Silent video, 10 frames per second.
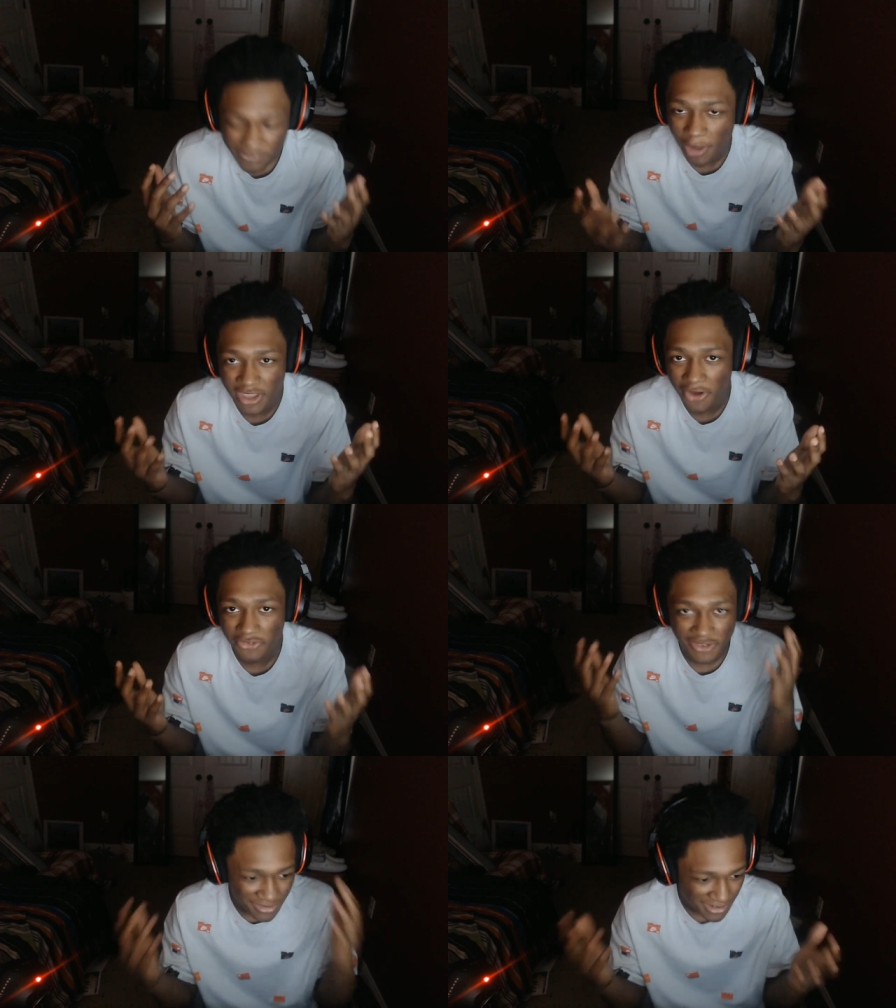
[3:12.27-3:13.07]
I'm
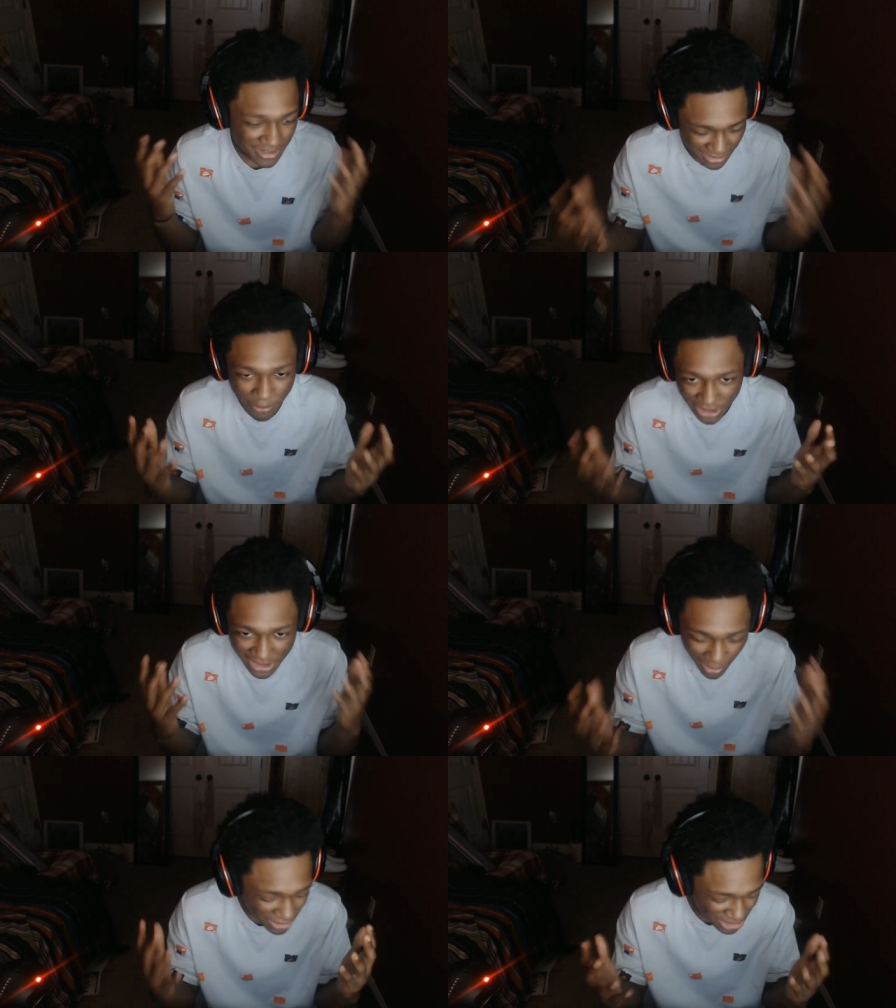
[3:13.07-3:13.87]
talented. Let me
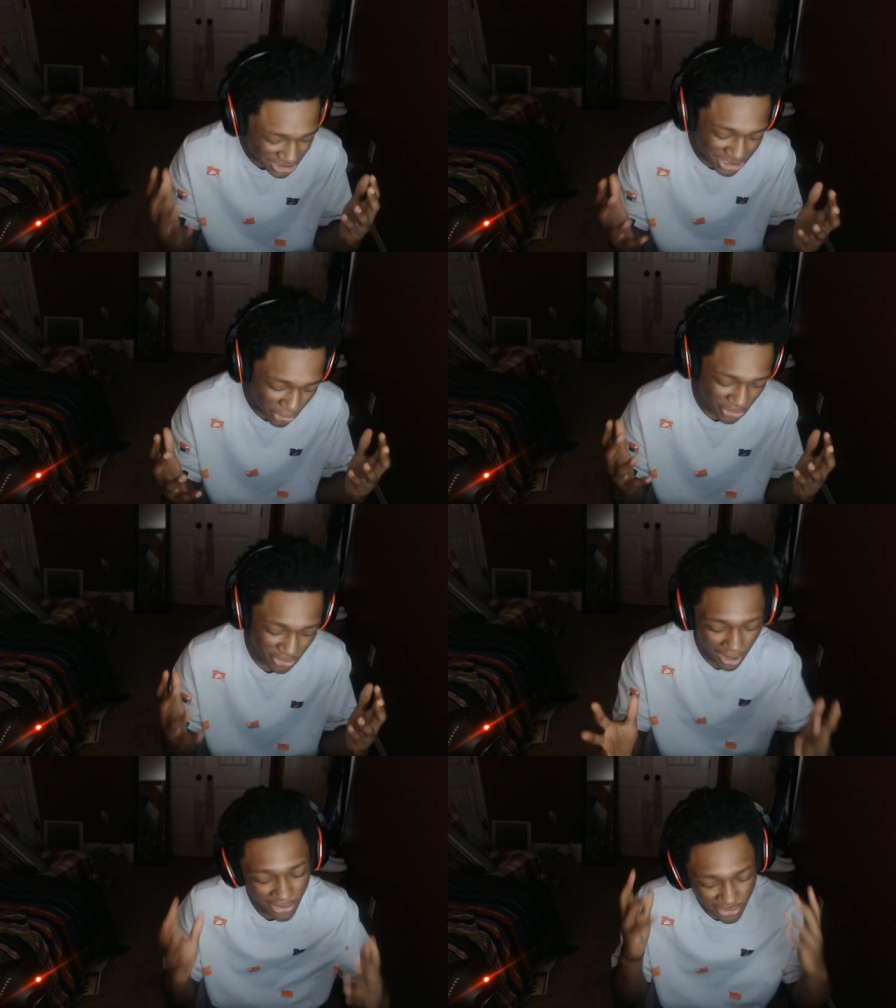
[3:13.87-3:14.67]
let me just show you
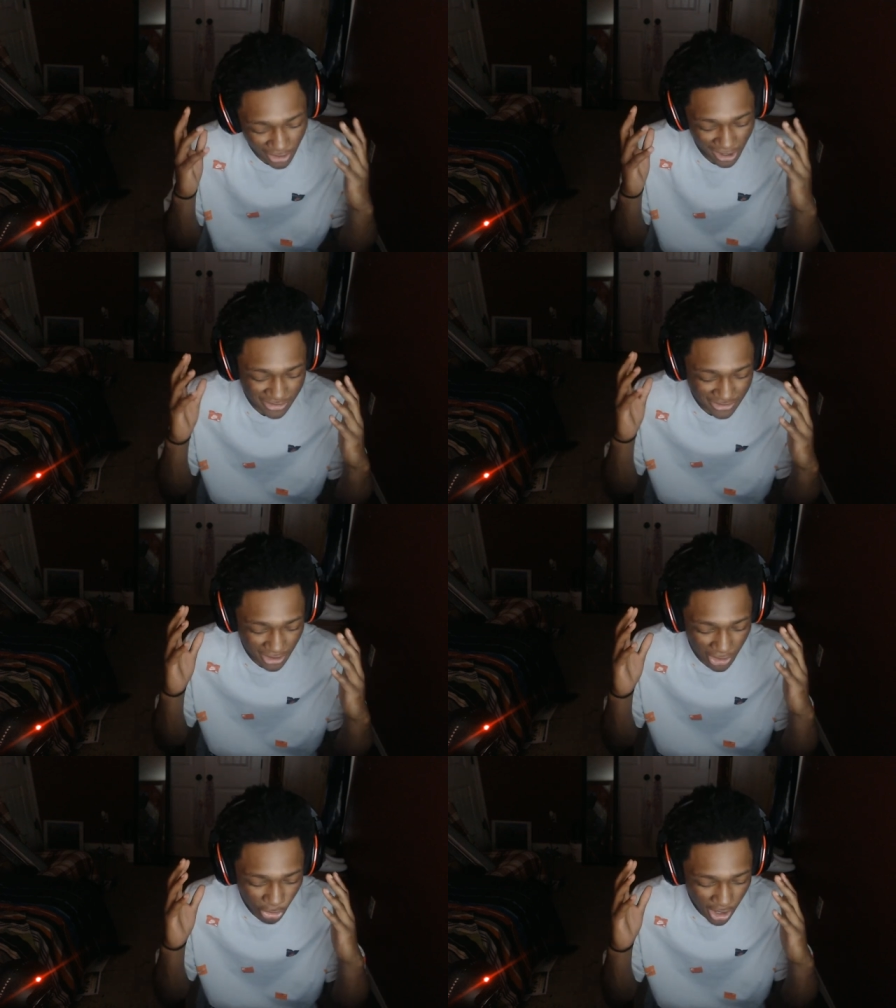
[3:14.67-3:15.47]
guys. All right.
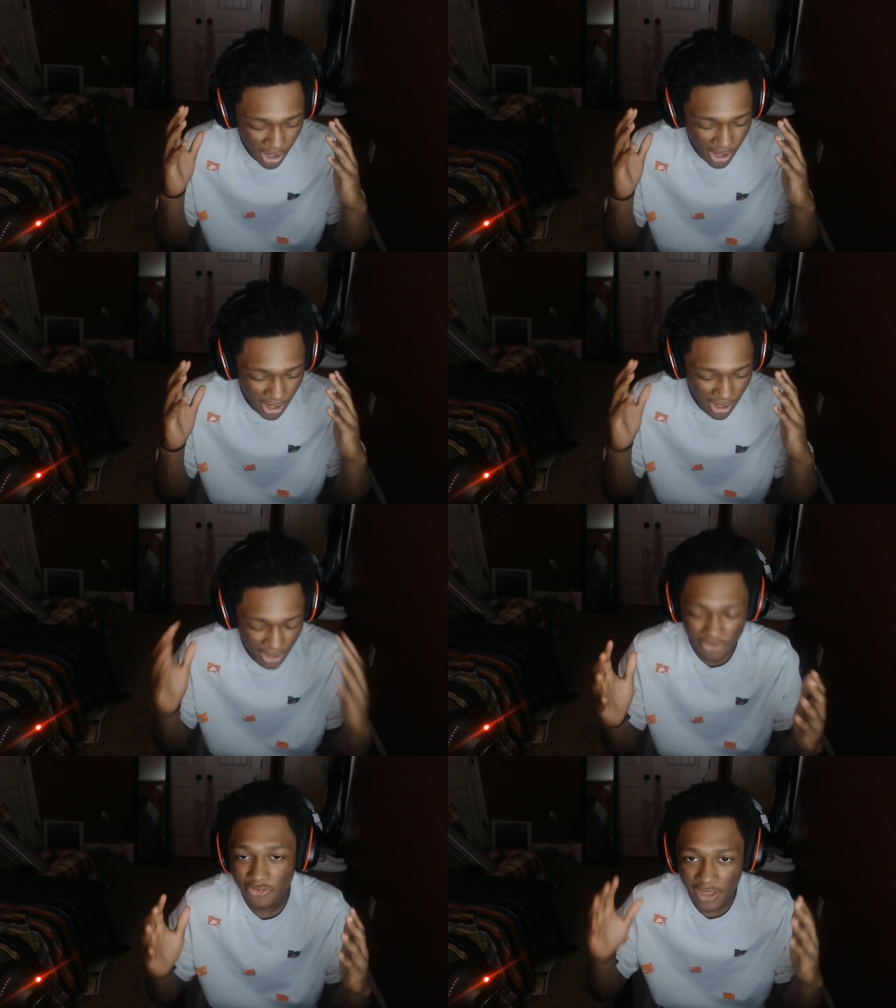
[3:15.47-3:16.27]
So uh,
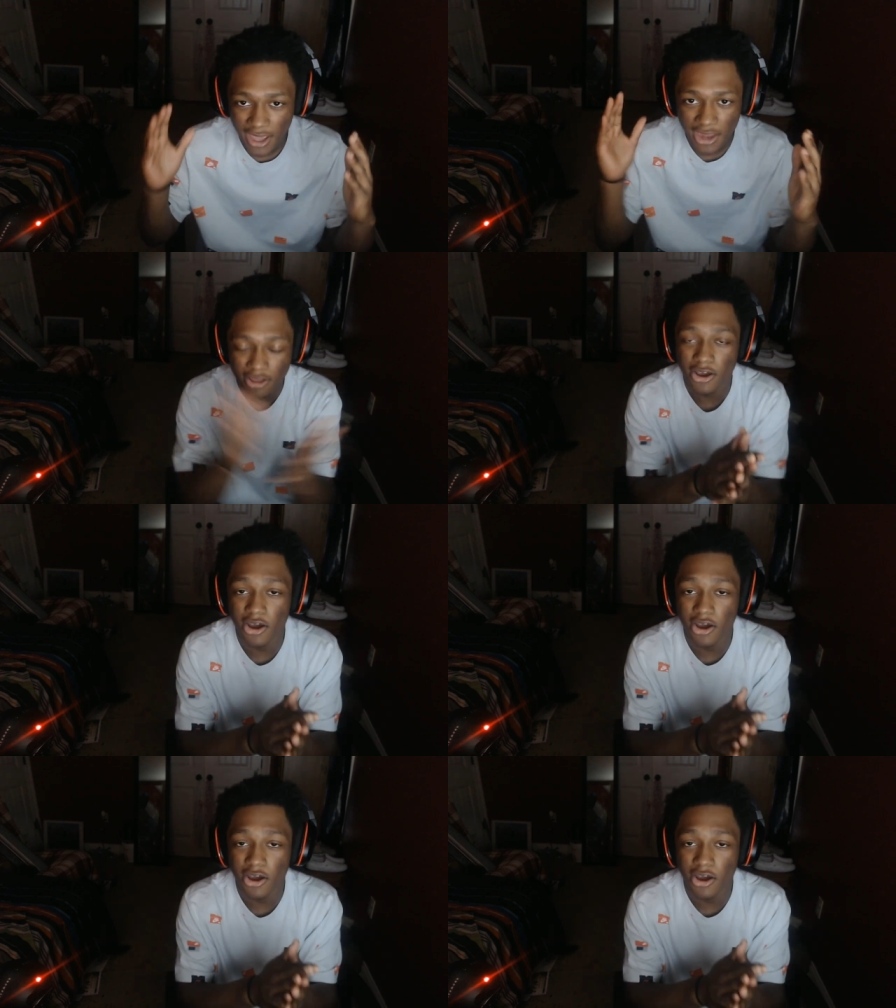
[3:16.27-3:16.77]
other than that,